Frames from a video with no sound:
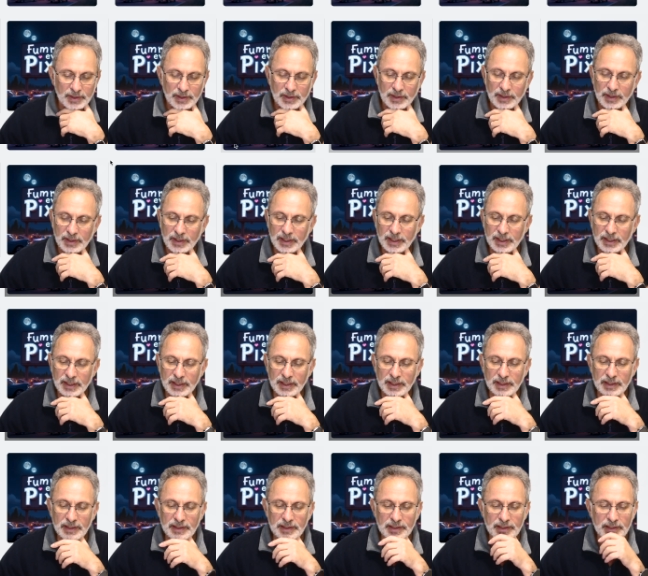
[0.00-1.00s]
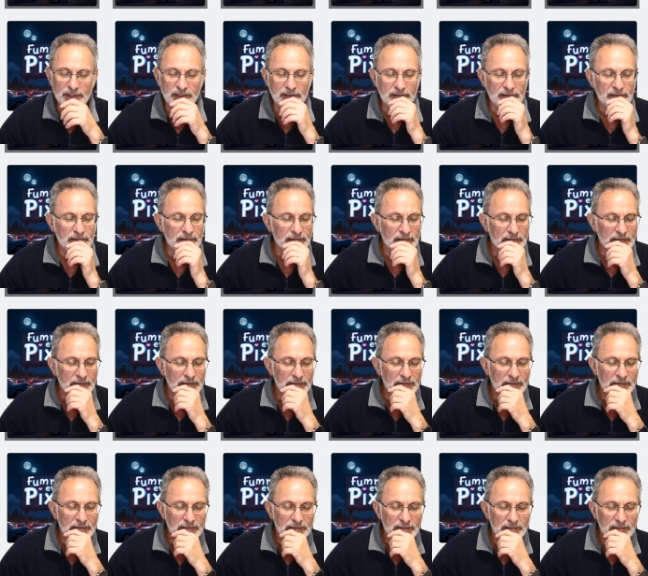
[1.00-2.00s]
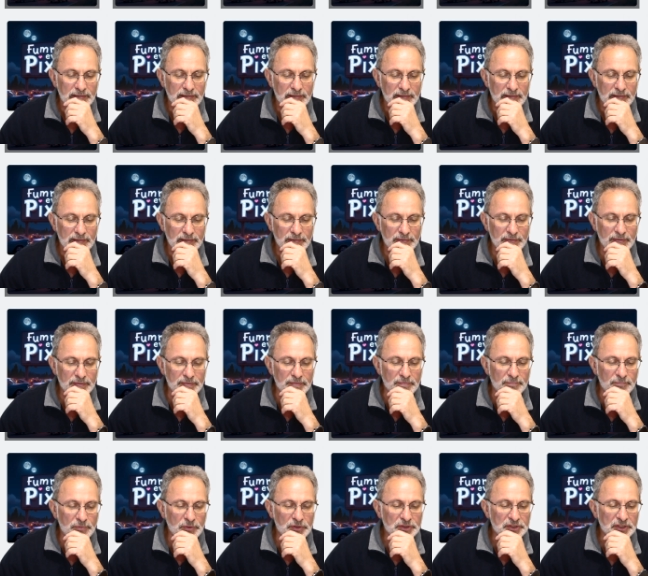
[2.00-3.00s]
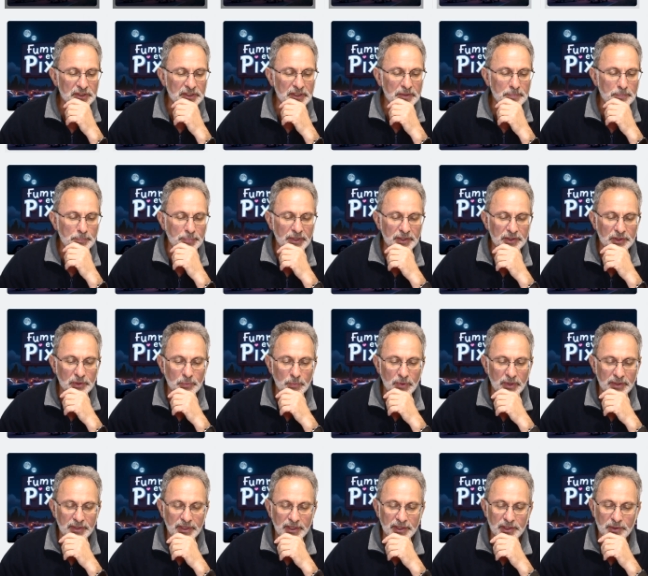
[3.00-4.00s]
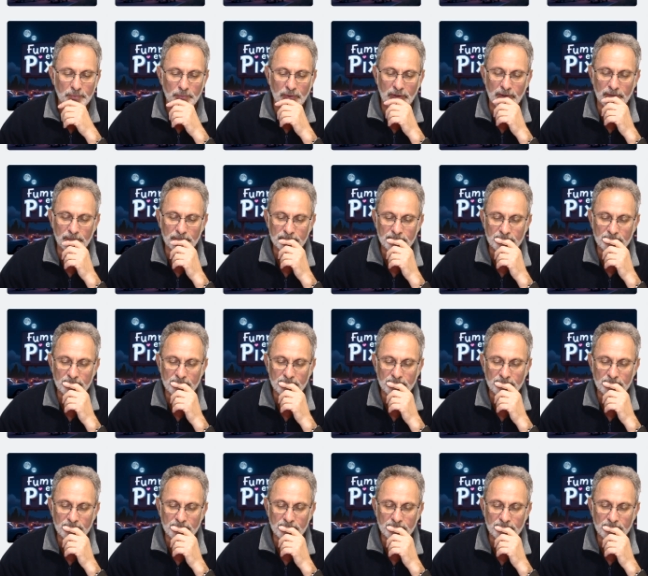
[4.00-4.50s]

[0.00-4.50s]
And then you virtually pick the one that you want.